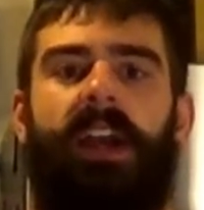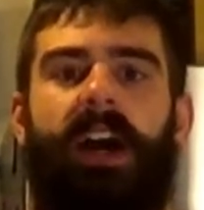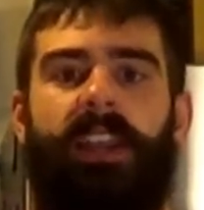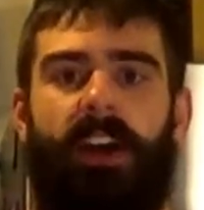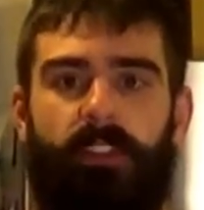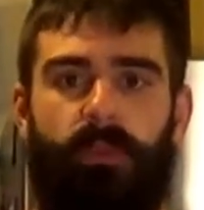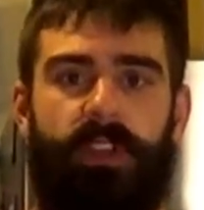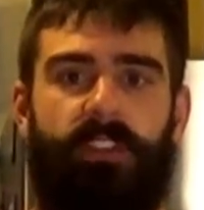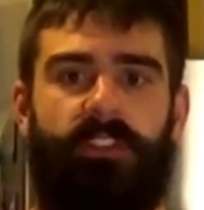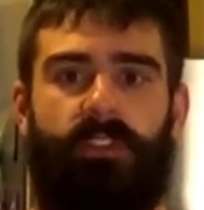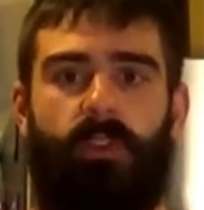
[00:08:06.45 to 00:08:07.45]
another
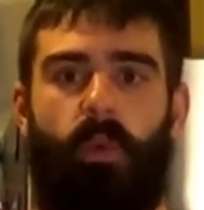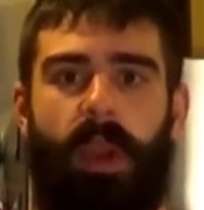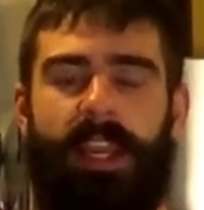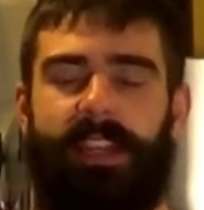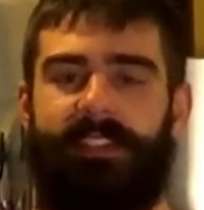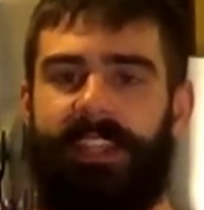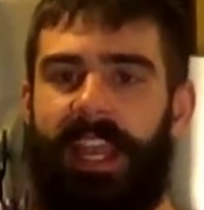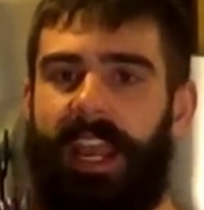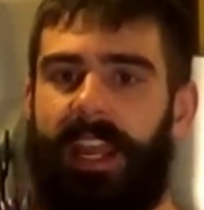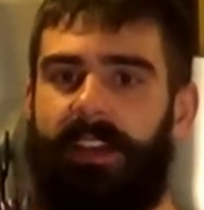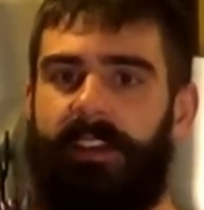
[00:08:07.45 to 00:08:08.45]
reason weight is
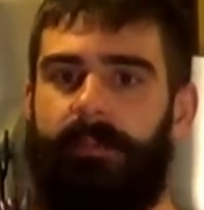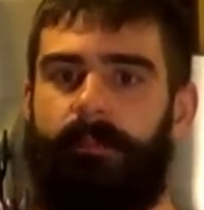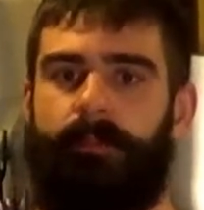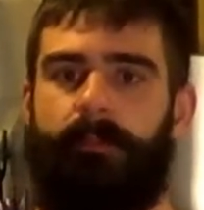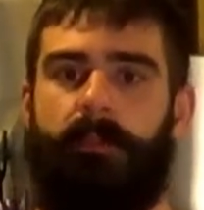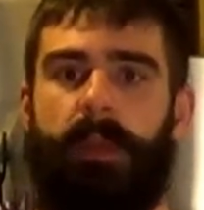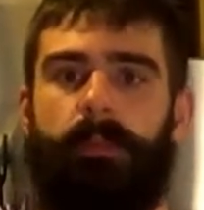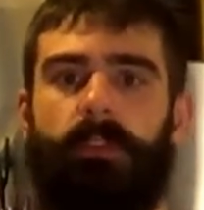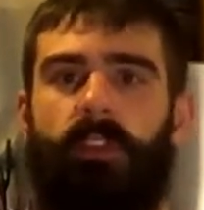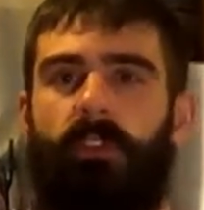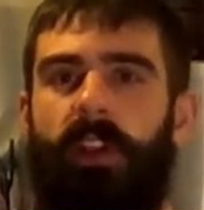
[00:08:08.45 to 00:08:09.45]
gained,
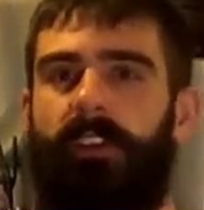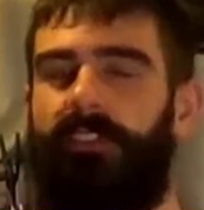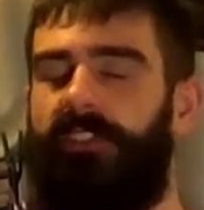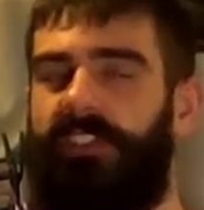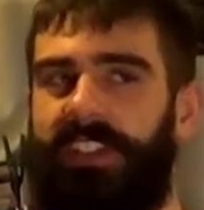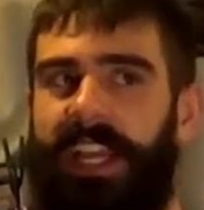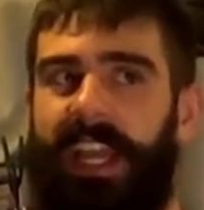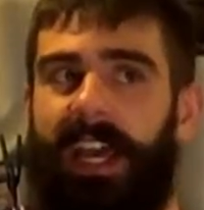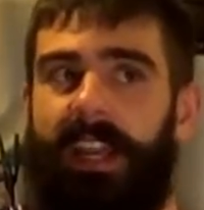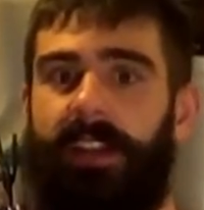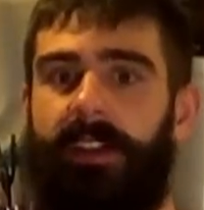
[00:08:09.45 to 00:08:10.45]
people don't
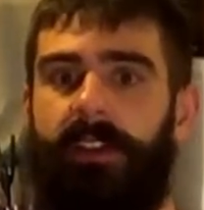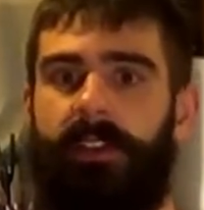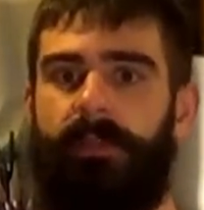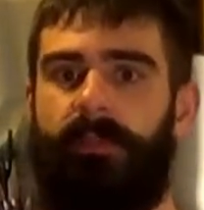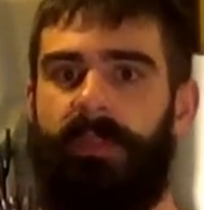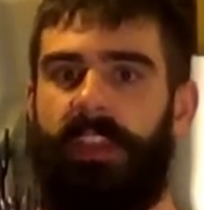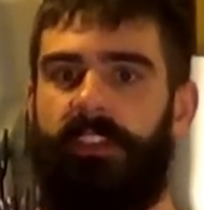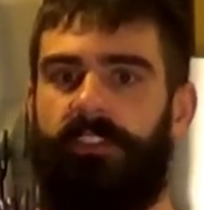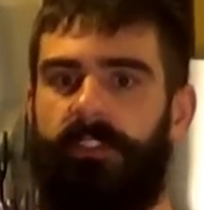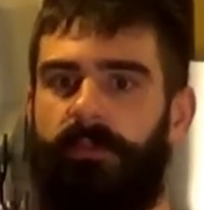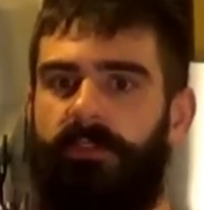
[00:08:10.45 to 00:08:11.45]
understand
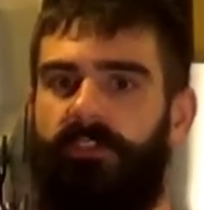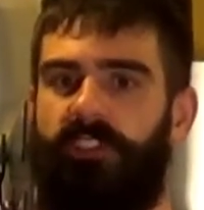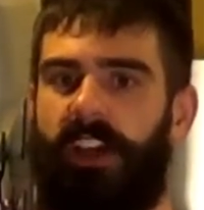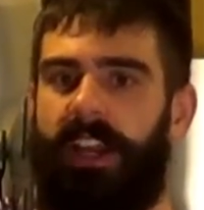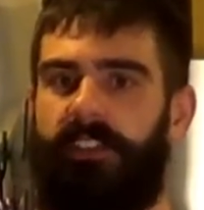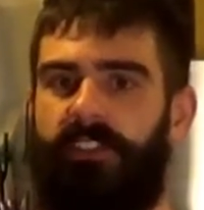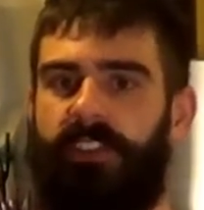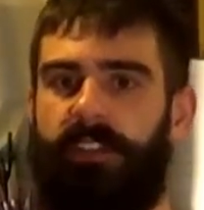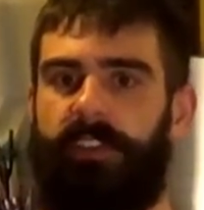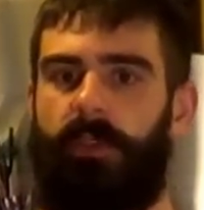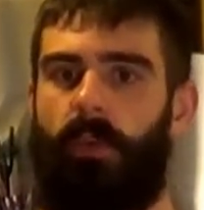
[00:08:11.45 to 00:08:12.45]
this giant
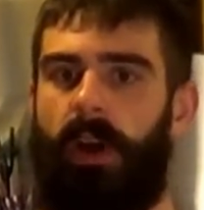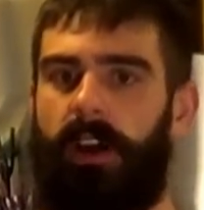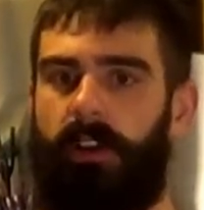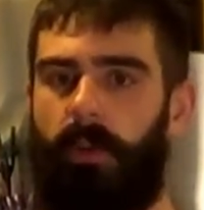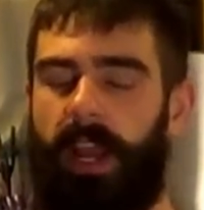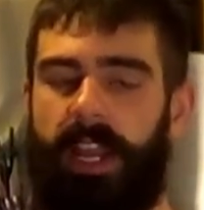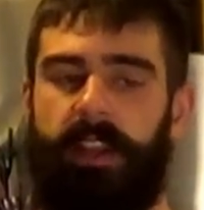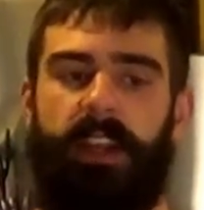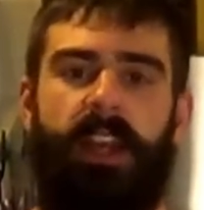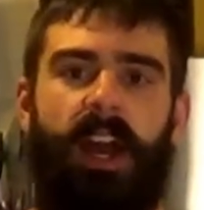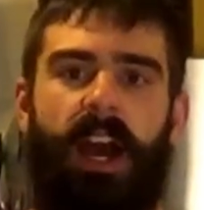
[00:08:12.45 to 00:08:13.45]
shift in water
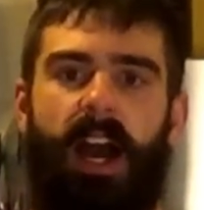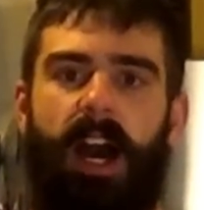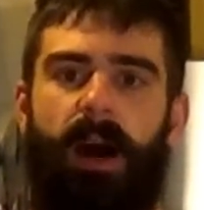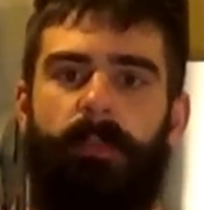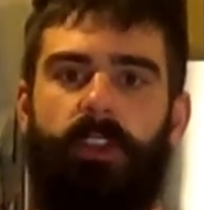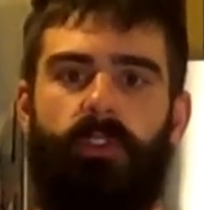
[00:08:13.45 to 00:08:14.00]
weight.